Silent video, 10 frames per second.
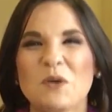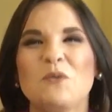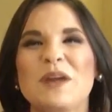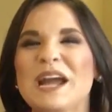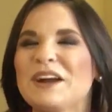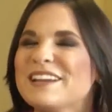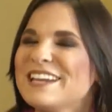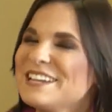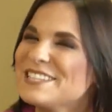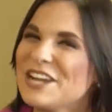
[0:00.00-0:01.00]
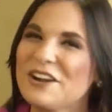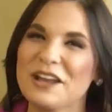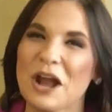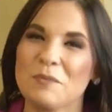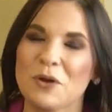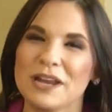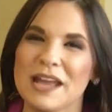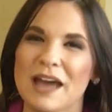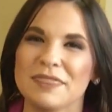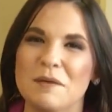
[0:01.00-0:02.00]
We are kickstarting our
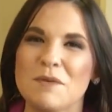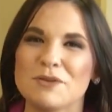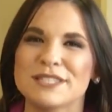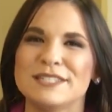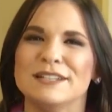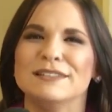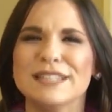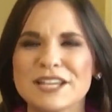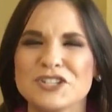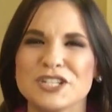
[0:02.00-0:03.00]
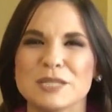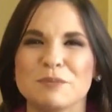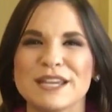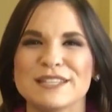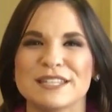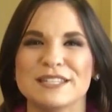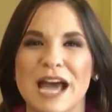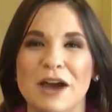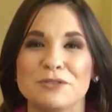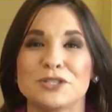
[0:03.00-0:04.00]
morning at the most delicious place in
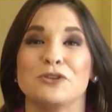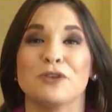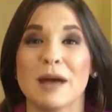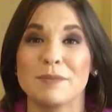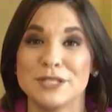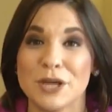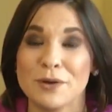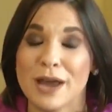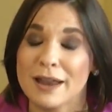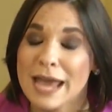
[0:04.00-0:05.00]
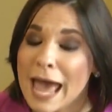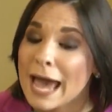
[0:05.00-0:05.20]
town to grab a donut.